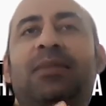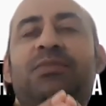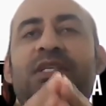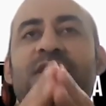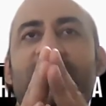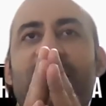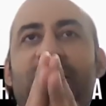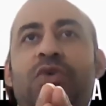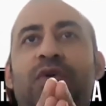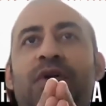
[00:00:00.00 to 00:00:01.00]

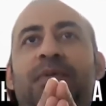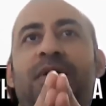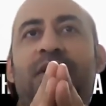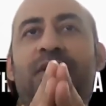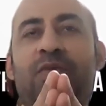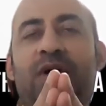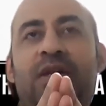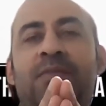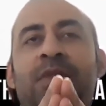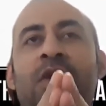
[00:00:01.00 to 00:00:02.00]
MCCQE Part
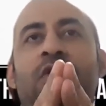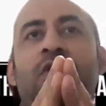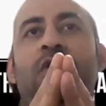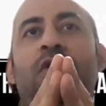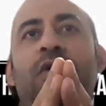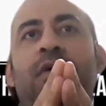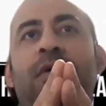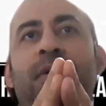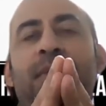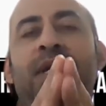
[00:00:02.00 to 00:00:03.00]
1
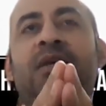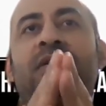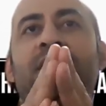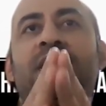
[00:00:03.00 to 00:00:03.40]
or Medical